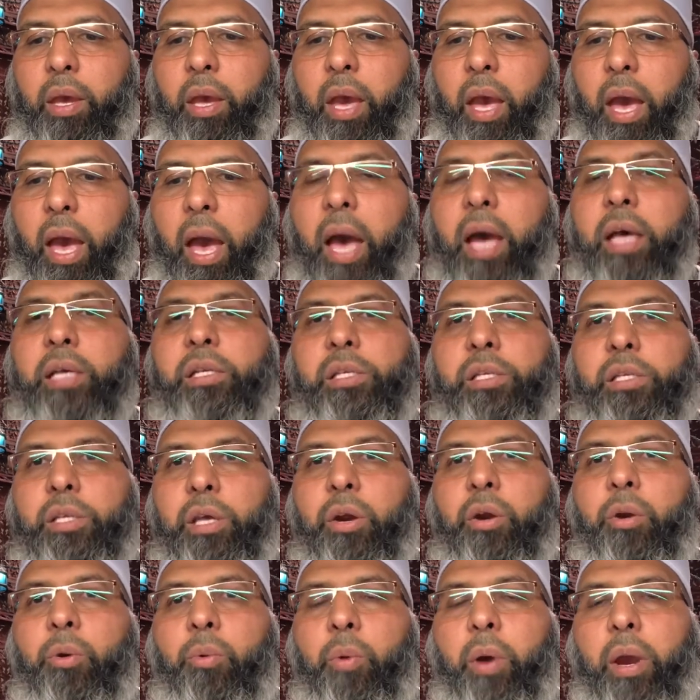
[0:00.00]
as
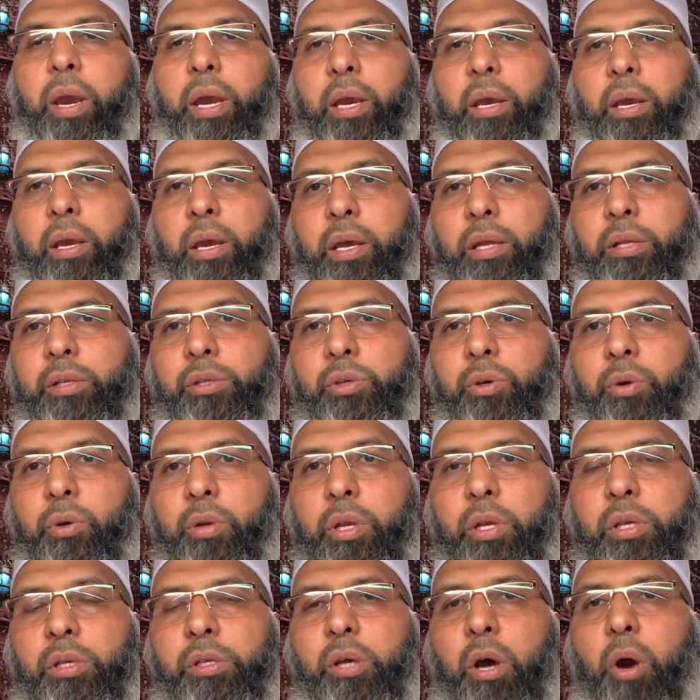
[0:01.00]
their way. And so it
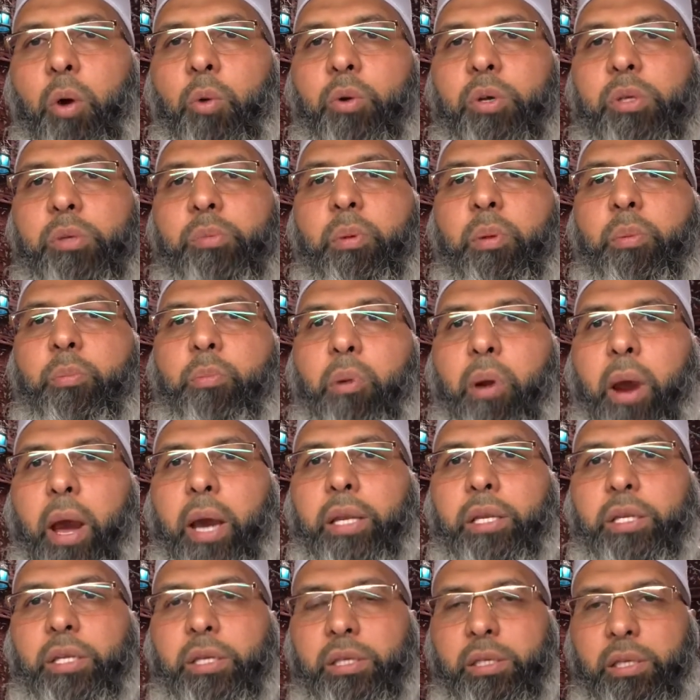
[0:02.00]
has always been
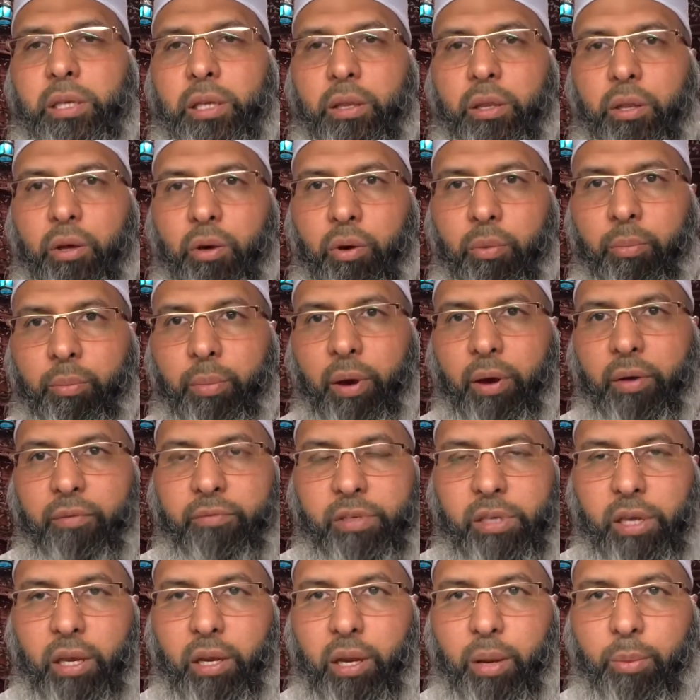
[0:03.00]
practiced in the Ummah of
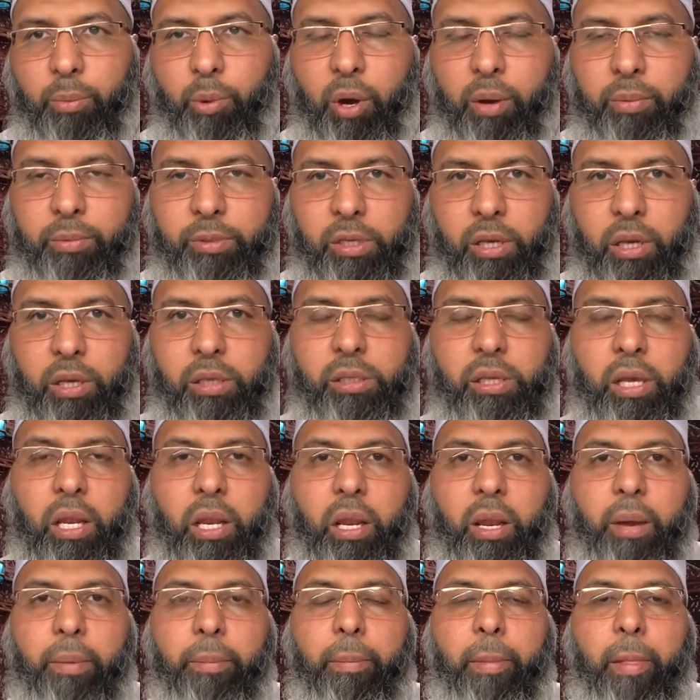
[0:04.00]
Sayyidina Muhammad sallallahu alayhi
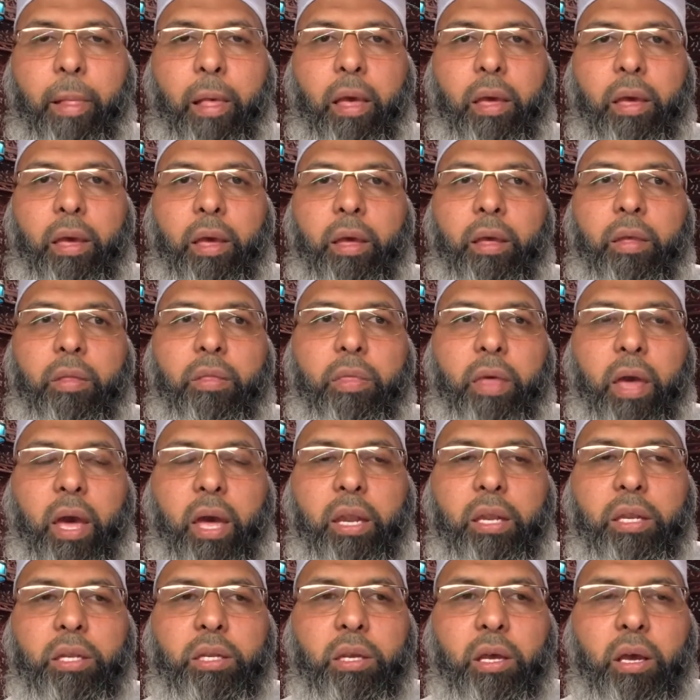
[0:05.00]
wa sallam
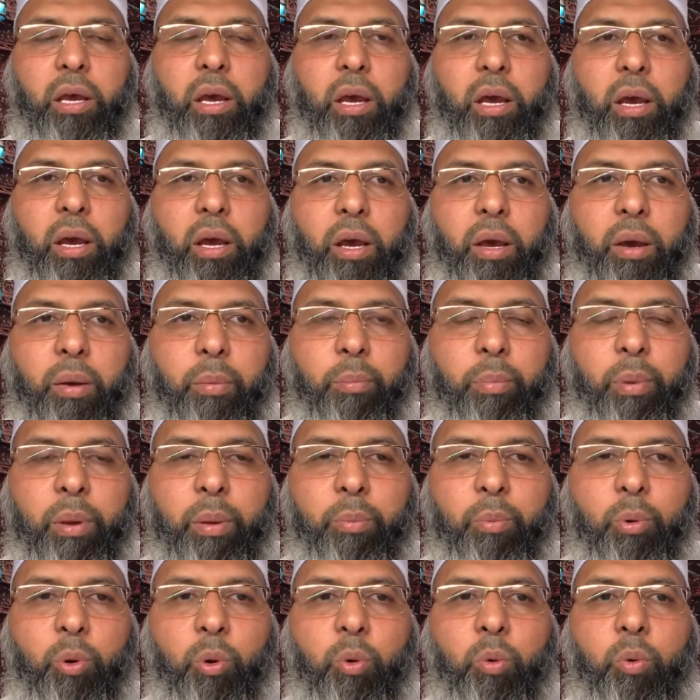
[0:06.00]
that
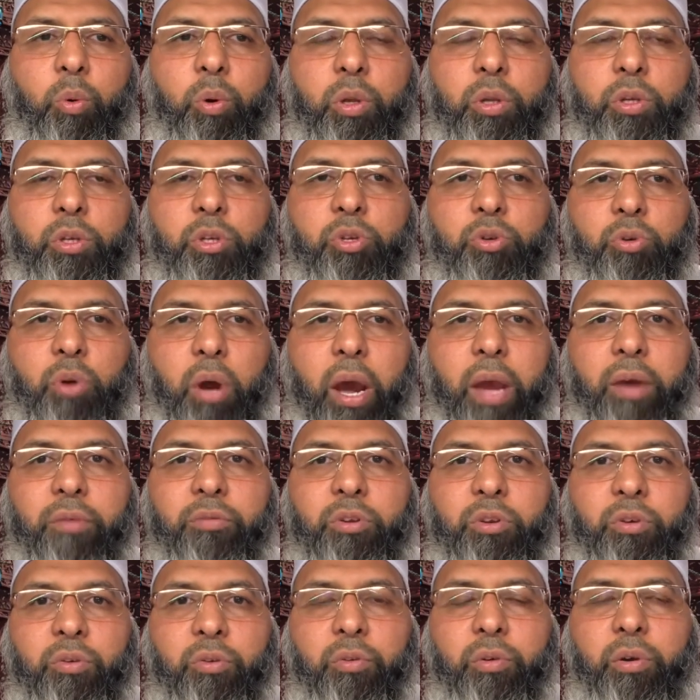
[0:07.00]
people would strive
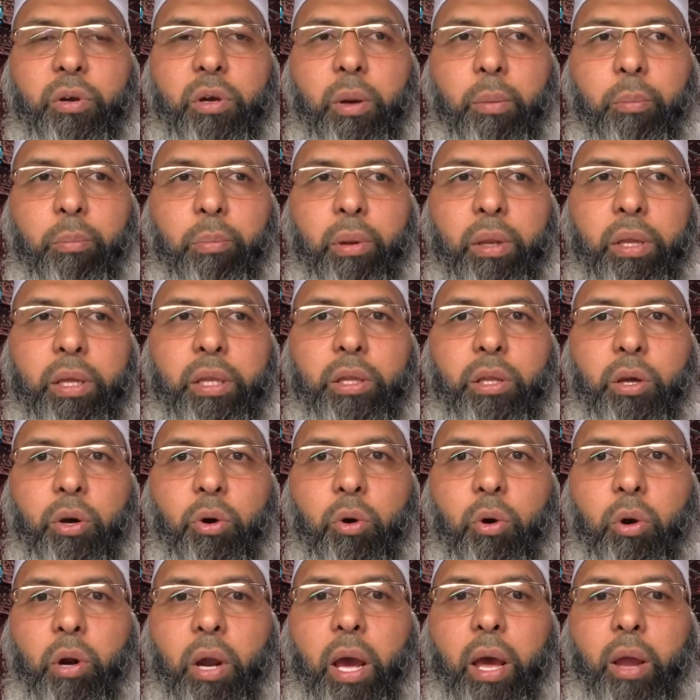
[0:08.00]
to complete the
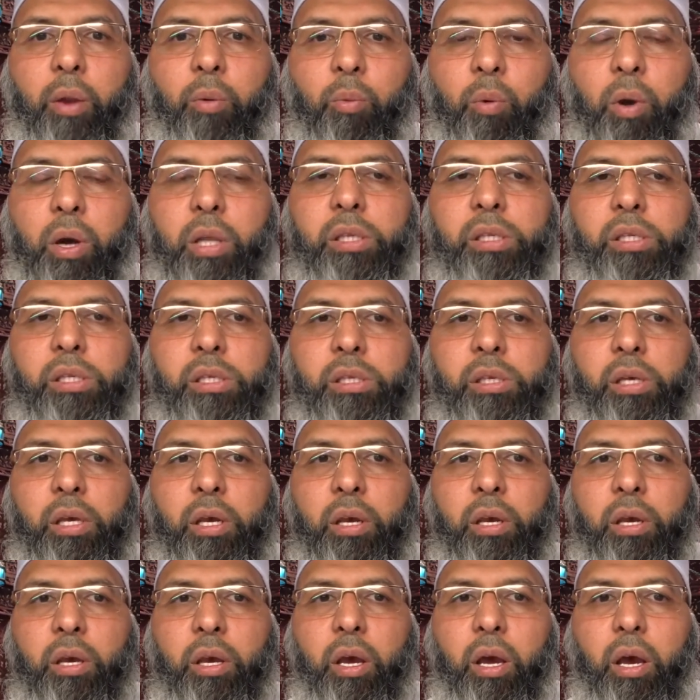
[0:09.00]
Quran once
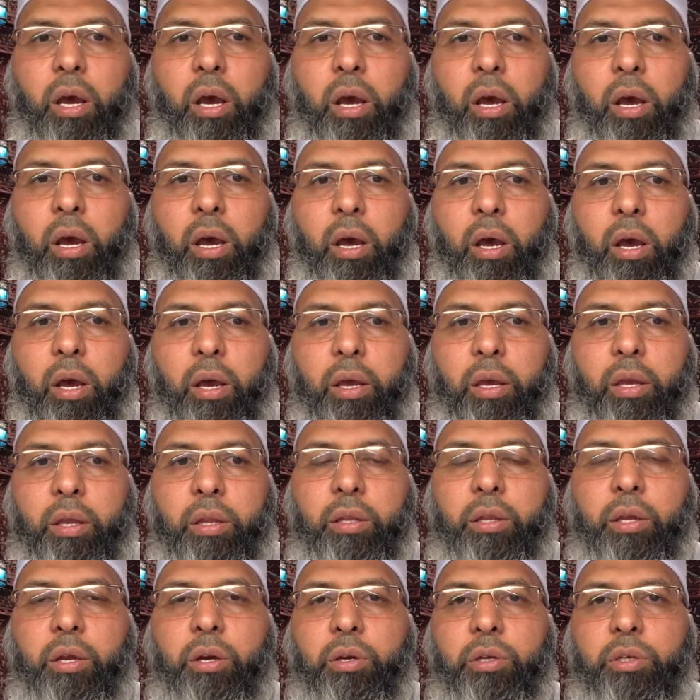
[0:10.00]

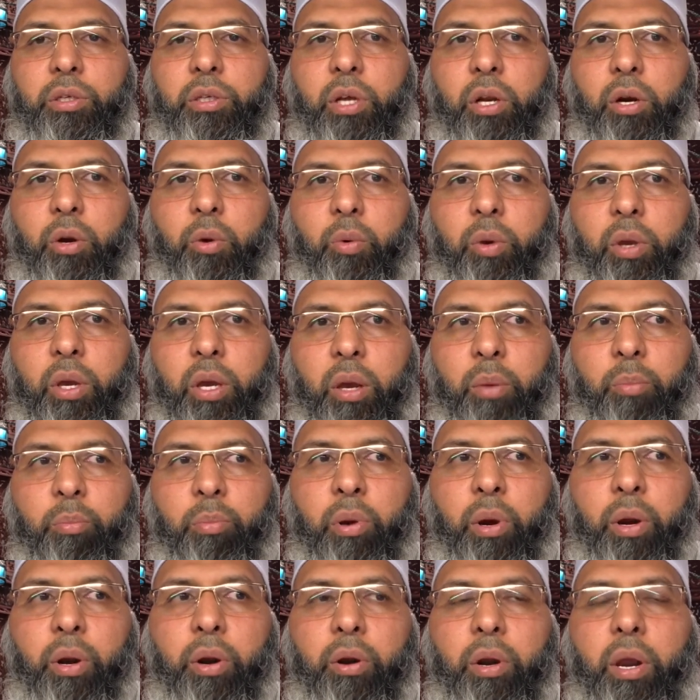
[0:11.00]
in their Tarawih
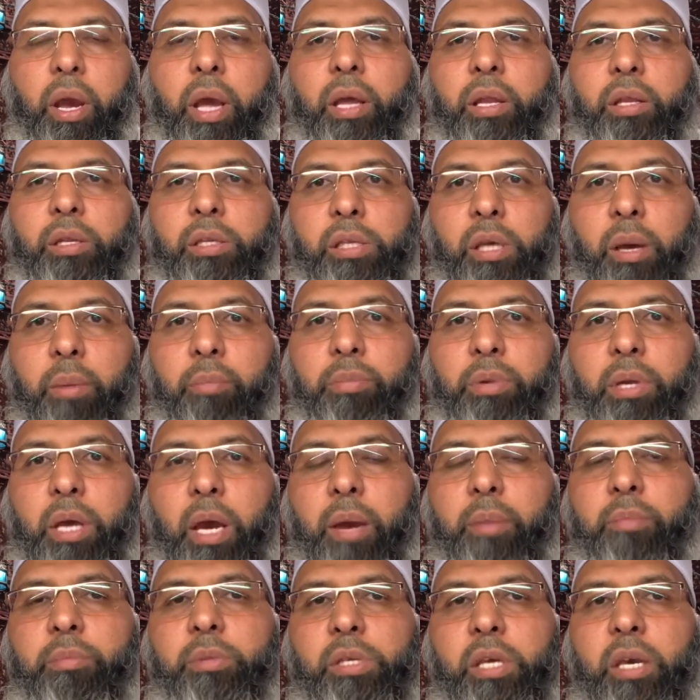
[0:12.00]
prayer, and
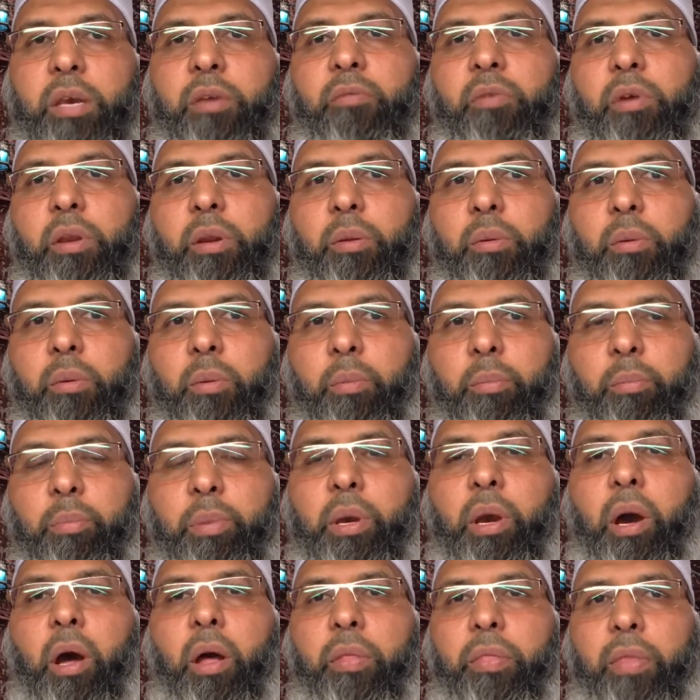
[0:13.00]
sometimes even
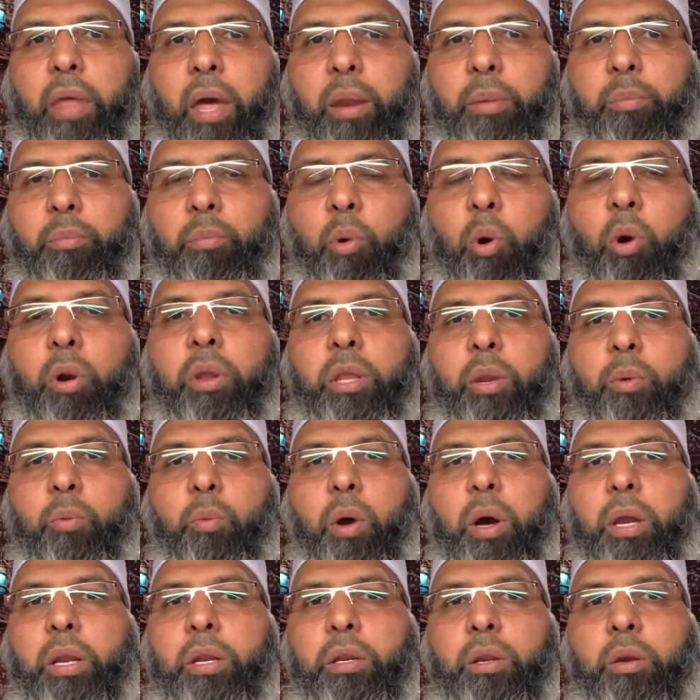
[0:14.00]
beyond that, more than
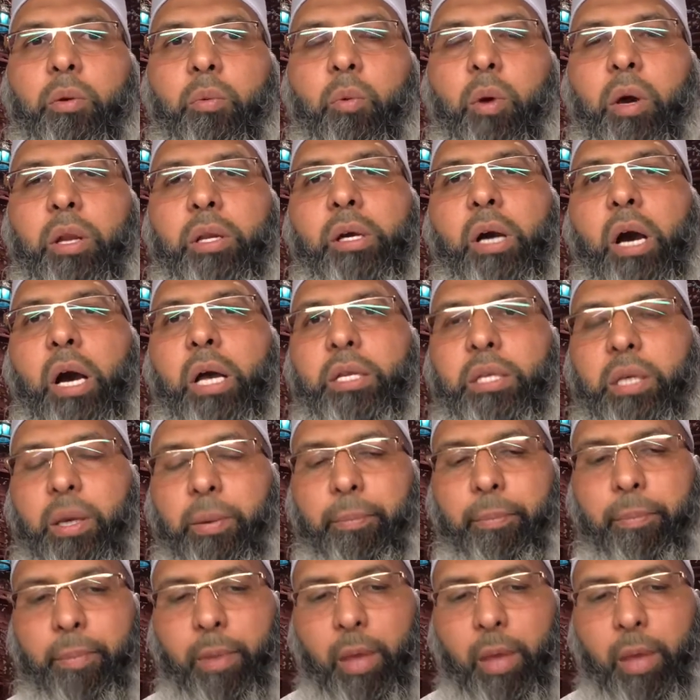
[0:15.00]
one khatam.